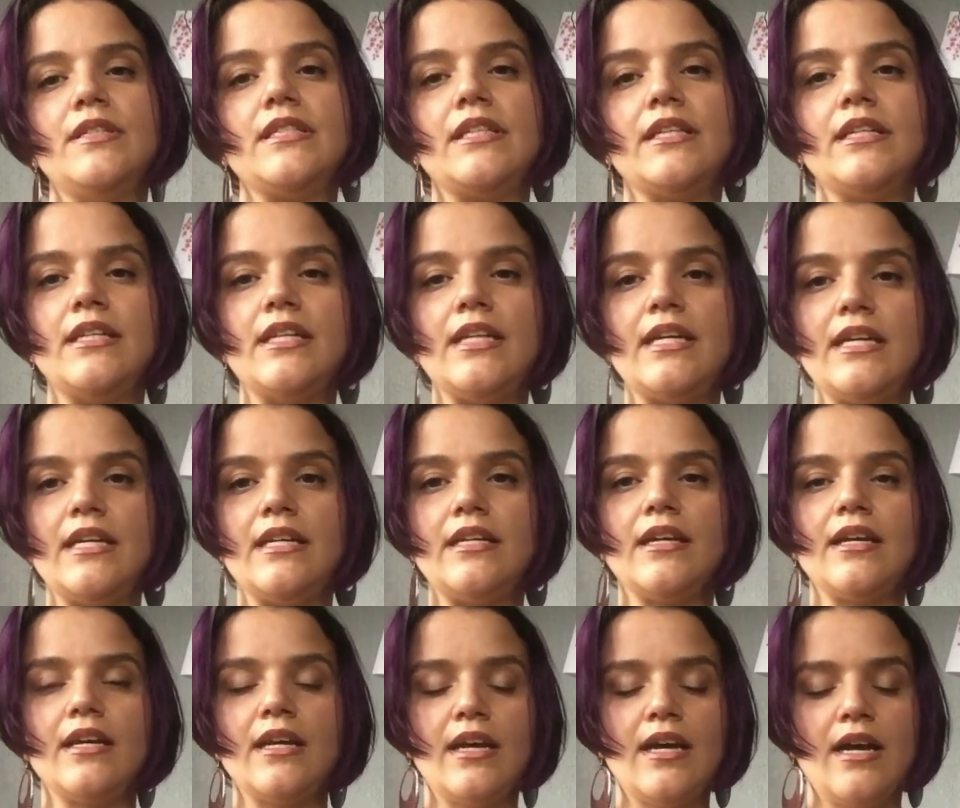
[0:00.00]
in
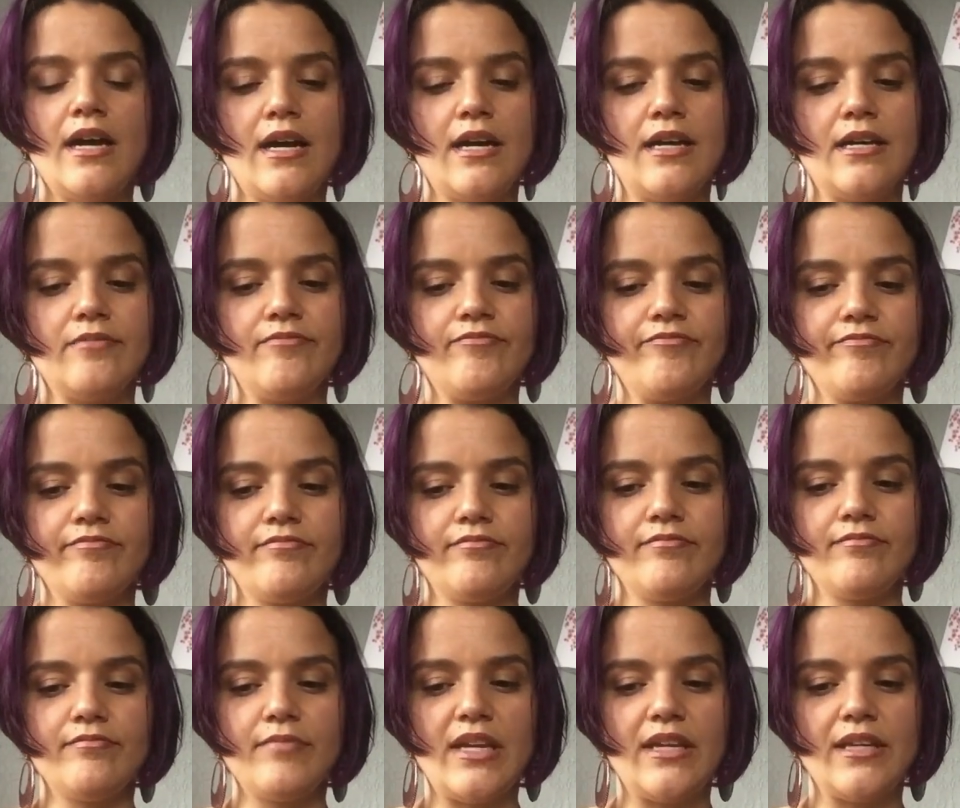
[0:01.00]
need,
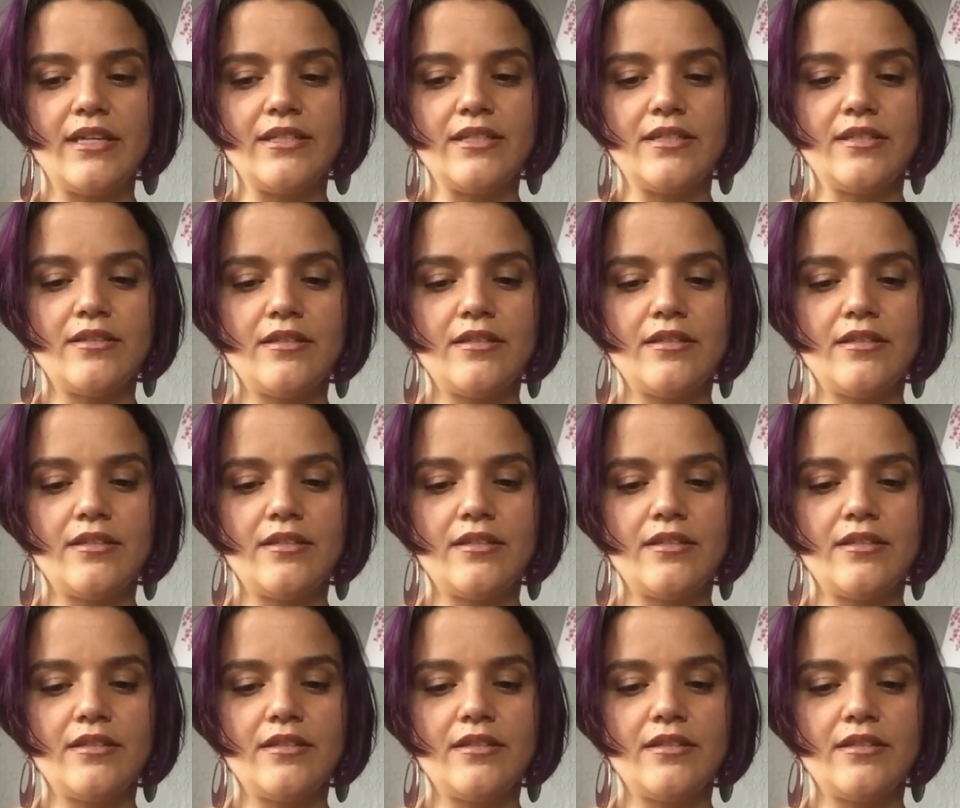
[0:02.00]
because